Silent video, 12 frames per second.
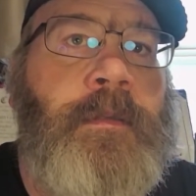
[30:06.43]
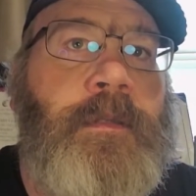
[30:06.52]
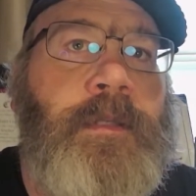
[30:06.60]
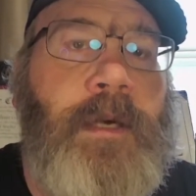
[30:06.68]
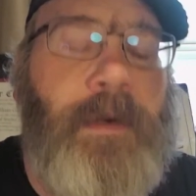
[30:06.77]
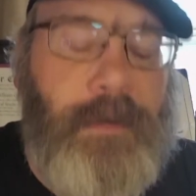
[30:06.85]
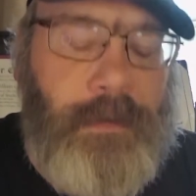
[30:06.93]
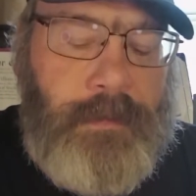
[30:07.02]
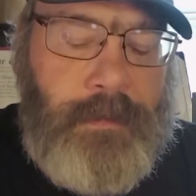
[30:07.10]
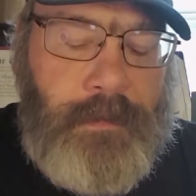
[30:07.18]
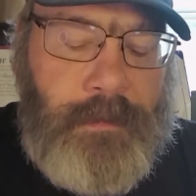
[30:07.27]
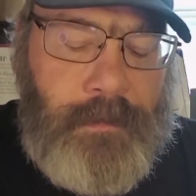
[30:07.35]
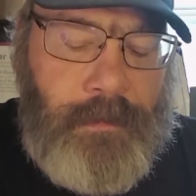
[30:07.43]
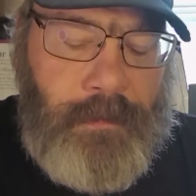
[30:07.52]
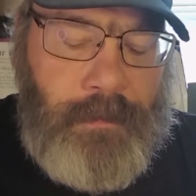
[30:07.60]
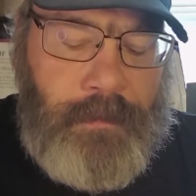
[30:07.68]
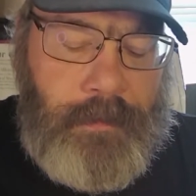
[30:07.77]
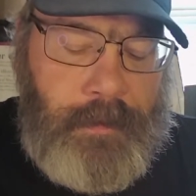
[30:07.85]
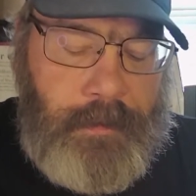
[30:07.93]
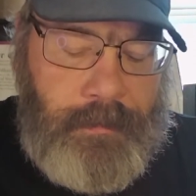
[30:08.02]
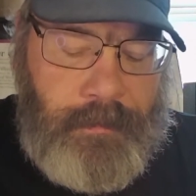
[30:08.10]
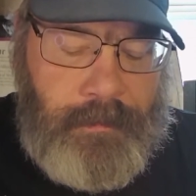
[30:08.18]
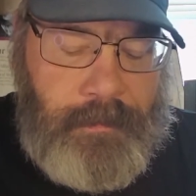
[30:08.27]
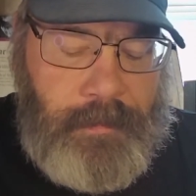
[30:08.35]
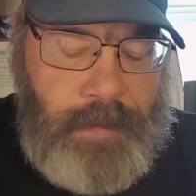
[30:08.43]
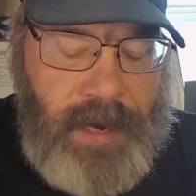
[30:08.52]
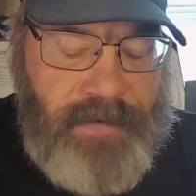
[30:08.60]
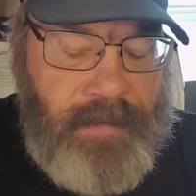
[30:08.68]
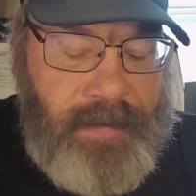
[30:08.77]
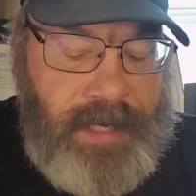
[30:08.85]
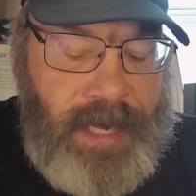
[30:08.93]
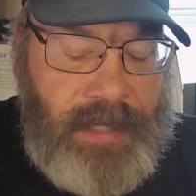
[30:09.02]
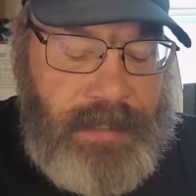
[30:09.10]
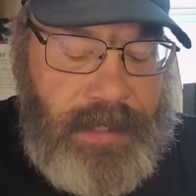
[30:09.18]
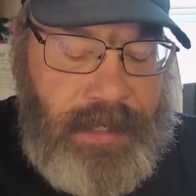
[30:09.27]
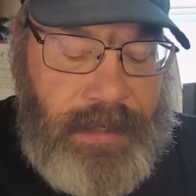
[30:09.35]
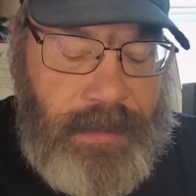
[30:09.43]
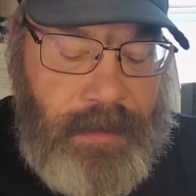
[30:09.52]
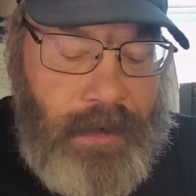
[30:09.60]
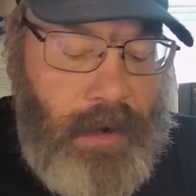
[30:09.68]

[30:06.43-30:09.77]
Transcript: So, everybody has any